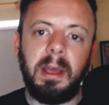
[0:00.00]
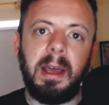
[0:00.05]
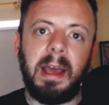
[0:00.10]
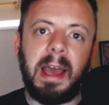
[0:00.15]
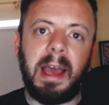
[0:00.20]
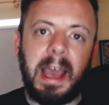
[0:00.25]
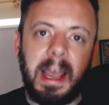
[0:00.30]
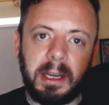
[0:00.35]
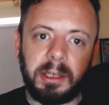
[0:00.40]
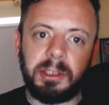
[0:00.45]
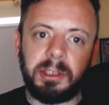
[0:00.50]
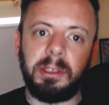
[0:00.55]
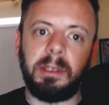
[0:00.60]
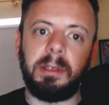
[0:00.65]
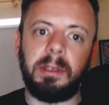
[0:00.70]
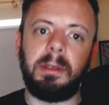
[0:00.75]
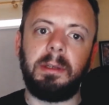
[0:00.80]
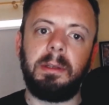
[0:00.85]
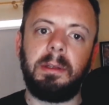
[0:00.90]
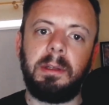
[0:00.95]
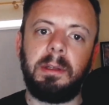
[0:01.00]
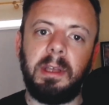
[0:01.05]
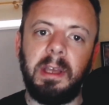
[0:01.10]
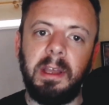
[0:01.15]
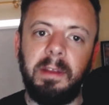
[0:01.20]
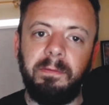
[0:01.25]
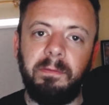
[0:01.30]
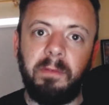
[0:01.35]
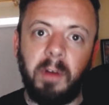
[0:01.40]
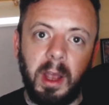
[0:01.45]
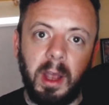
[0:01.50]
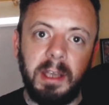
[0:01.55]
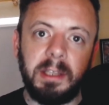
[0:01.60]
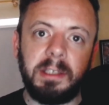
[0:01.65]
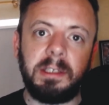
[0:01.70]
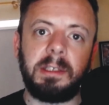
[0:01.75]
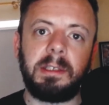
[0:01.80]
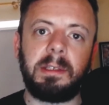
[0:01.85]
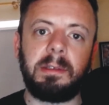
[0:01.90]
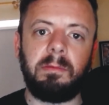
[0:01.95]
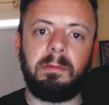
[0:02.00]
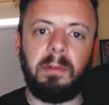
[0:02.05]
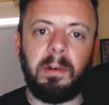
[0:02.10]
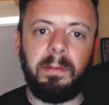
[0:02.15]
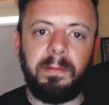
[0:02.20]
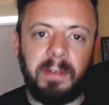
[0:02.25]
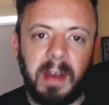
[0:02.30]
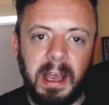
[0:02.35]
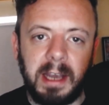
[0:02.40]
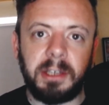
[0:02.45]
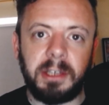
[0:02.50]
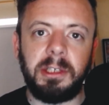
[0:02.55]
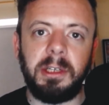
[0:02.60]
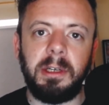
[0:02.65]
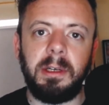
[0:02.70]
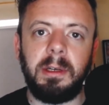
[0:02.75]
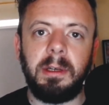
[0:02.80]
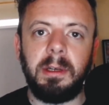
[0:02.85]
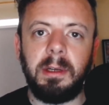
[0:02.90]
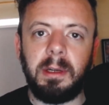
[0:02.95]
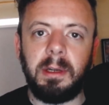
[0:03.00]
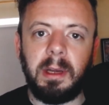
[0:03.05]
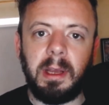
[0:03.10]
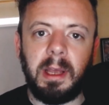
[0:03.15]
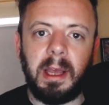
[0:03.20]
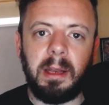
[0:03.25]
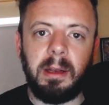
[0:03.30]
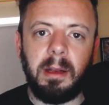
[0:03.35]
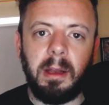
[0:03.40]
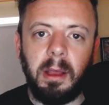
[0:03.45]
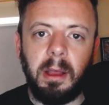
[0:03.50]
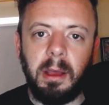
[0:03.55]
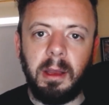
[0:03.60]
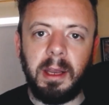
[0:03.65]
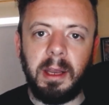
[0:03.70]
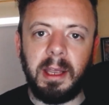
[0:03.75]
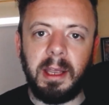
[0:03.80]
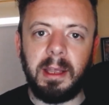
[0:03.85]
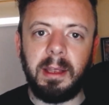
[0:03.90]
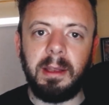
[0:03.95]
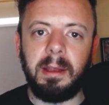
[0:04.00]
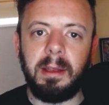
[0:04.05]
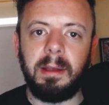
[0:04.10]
action that invites reflection and learning.